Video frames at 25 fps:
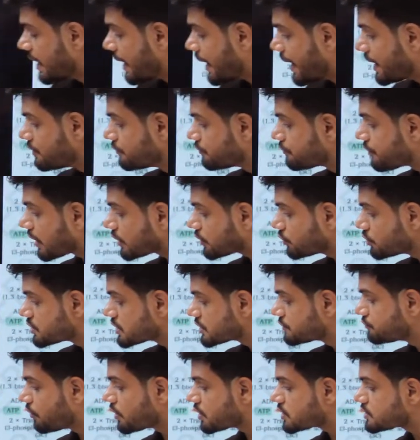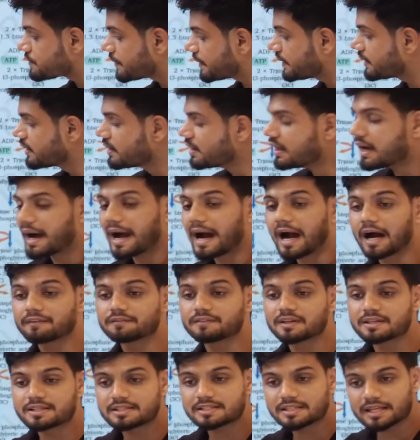and fructose 6 phosphate, have
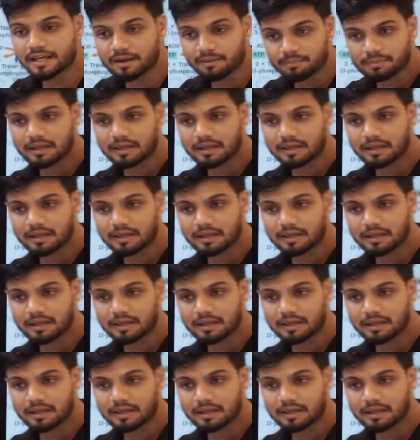the same